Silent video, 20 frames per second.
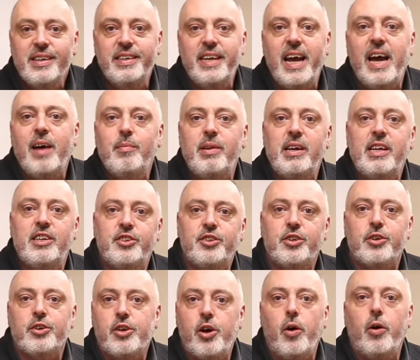damaged
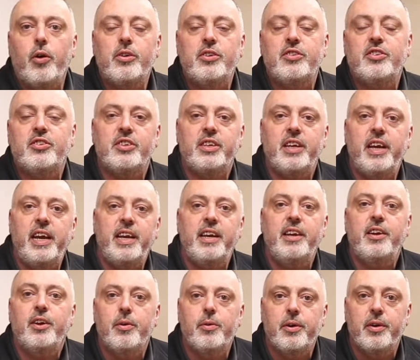or cuts
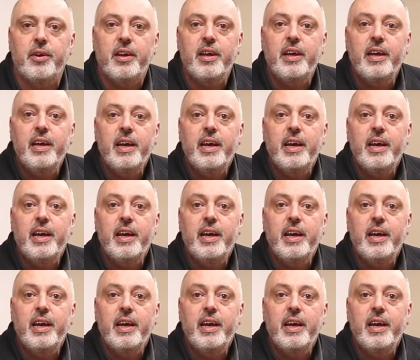into it